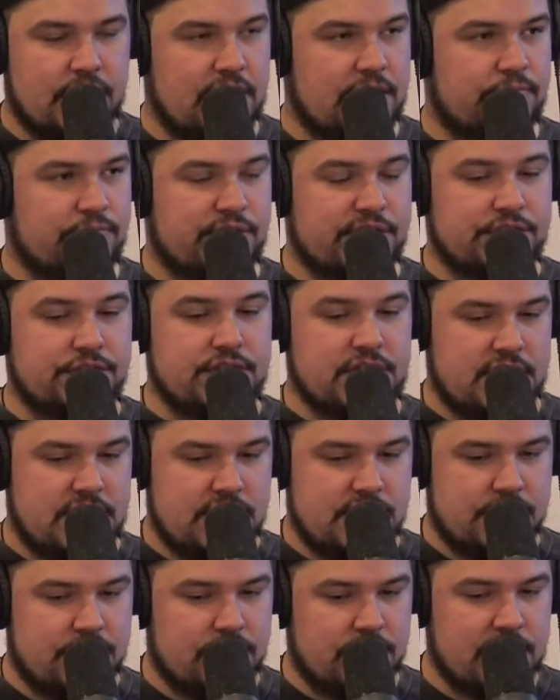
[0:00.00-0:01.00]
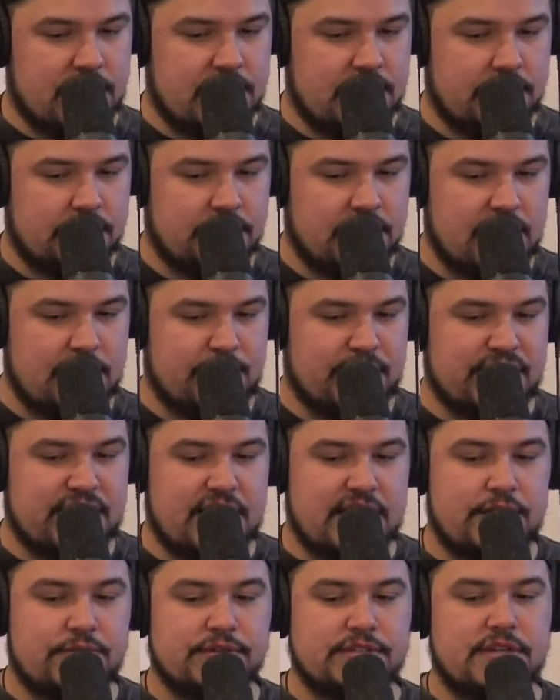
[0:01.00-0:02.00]
in which he agreed, claiming
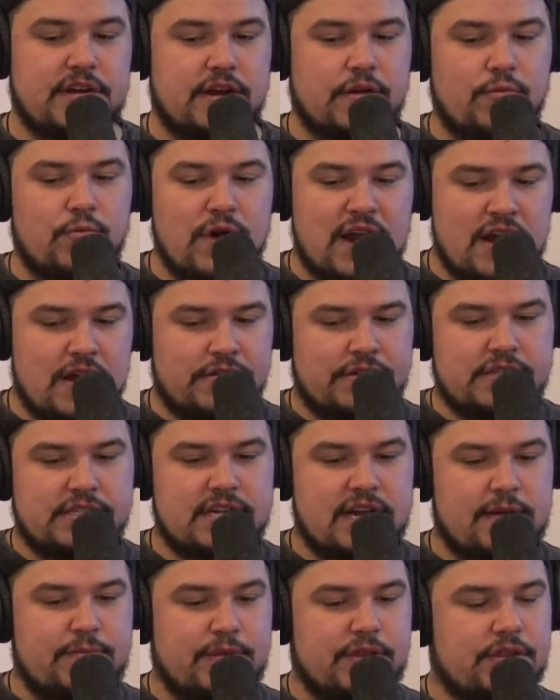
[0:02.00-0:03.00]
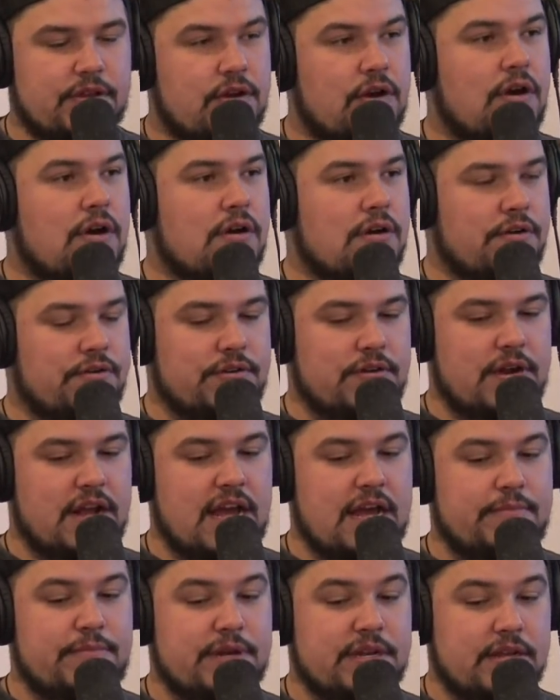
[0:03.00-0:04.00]
that he was not aware at the time that the car owner
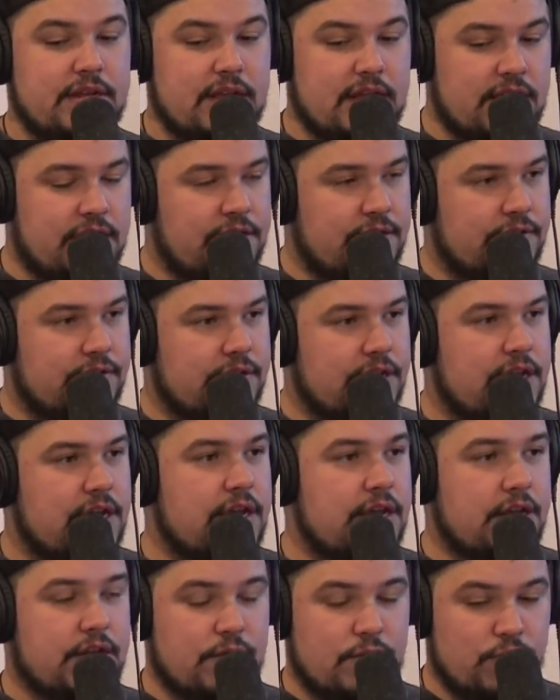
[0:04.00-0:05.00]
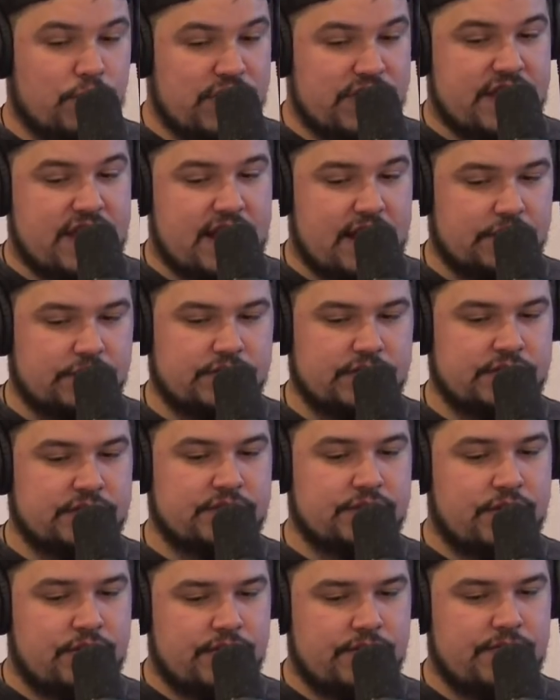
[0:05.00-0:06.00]
had been killed when they actually
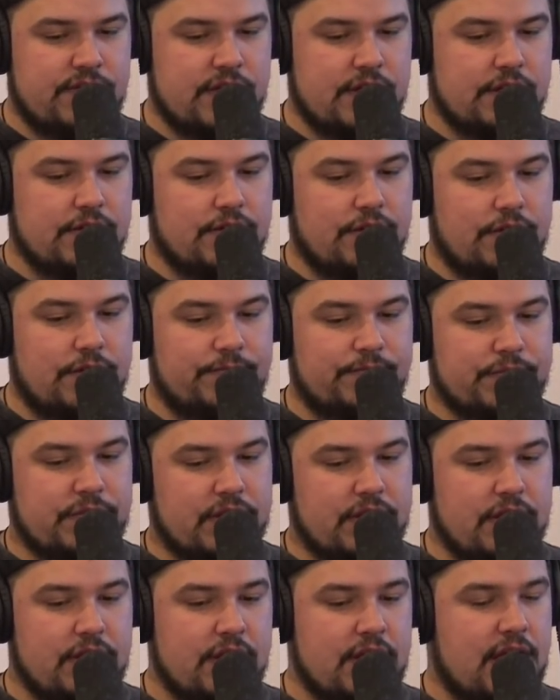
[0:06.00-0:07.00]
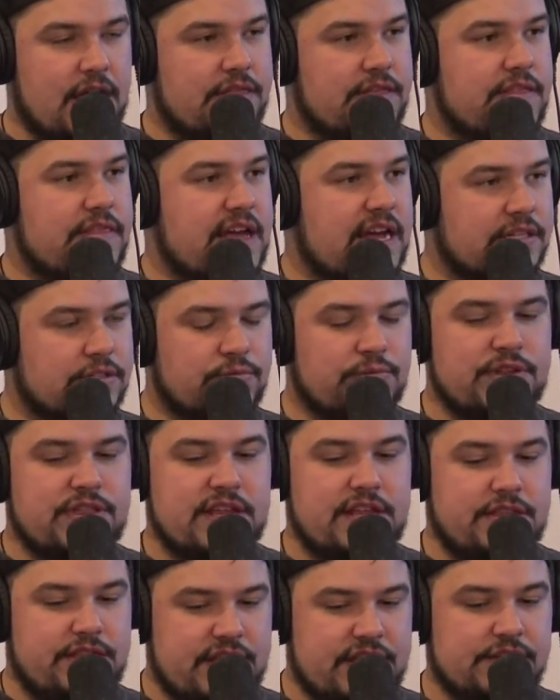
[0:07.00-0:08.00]
stole the vehicle. And then that's when
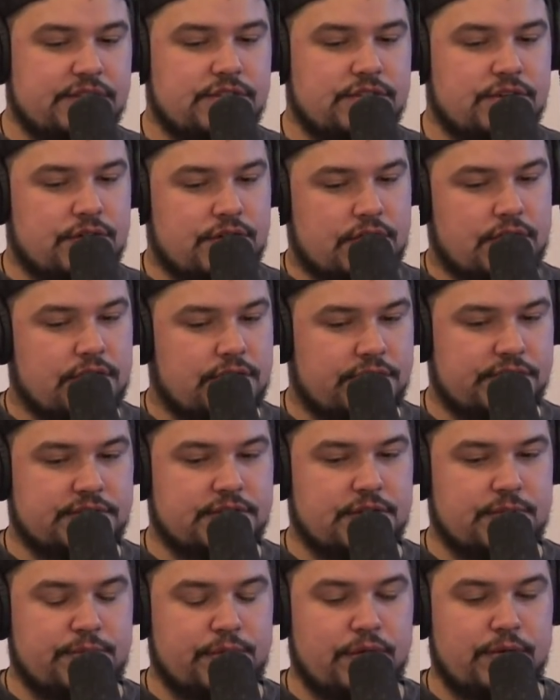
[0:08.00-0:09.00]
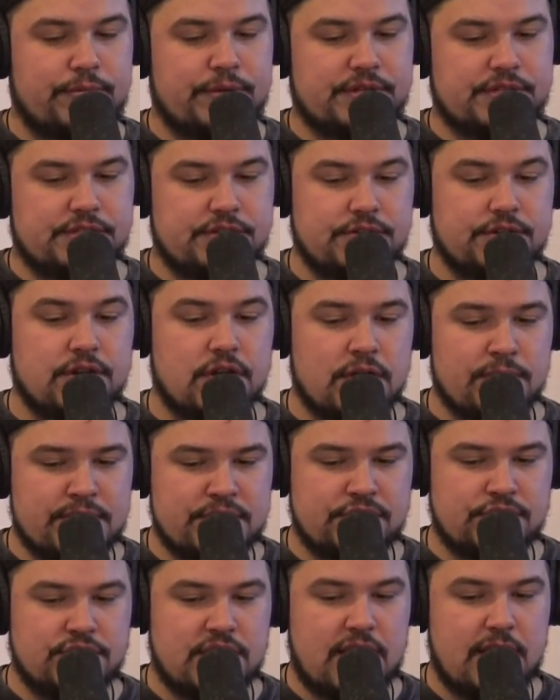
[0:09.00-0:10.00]
they then took the Suburban to
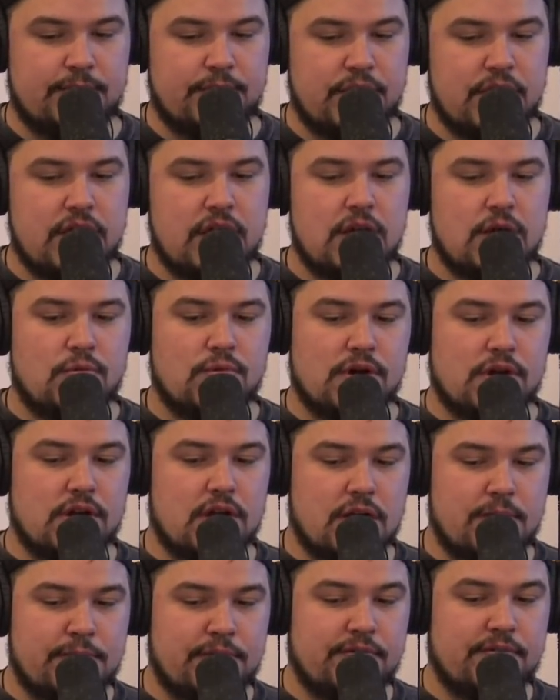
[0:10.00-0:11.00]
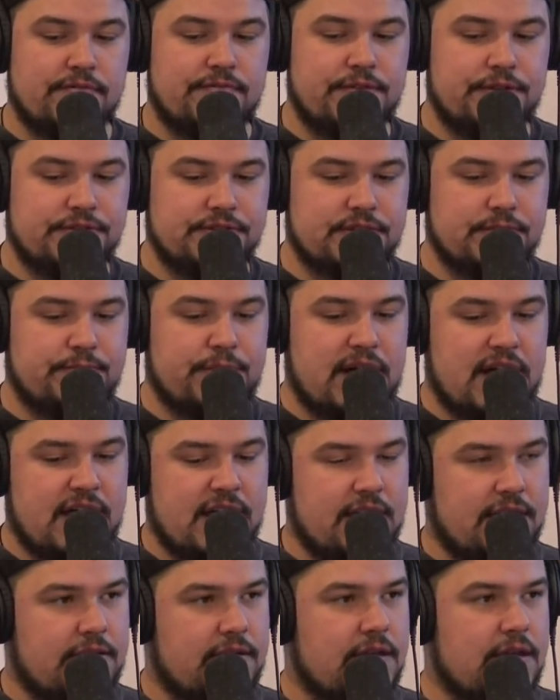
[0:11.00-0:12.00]
Kermit's shop, where Kermit refused to
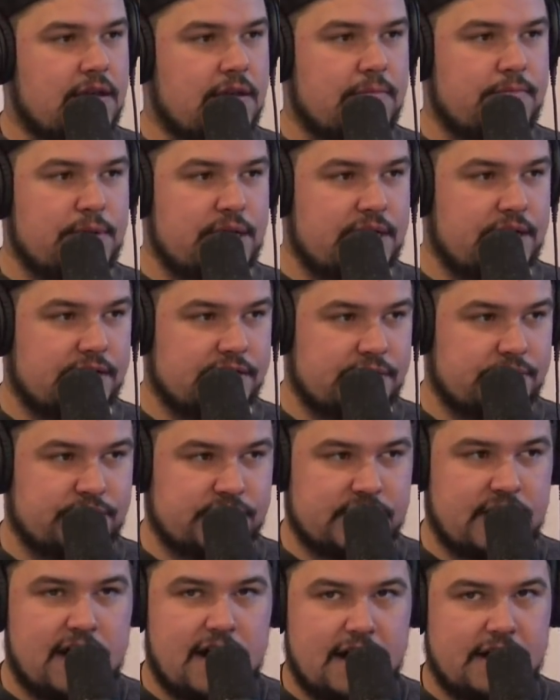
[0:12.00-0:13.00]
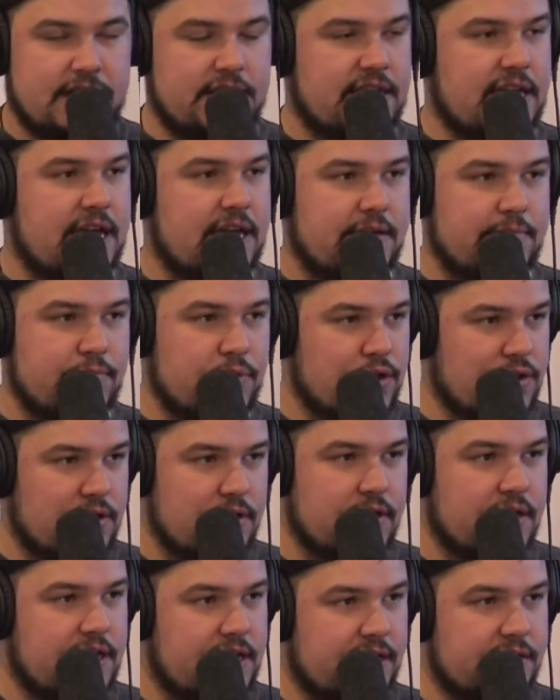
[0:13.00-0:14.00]
buy it because it was hot. It had a
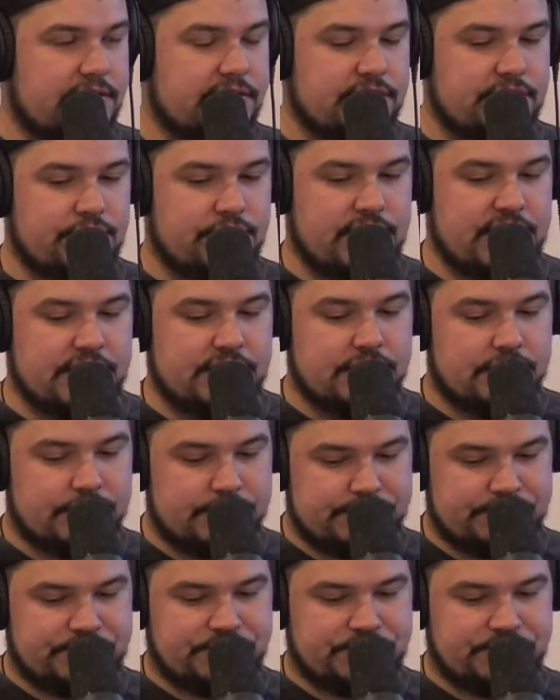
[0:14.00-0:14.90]
murder connected to it.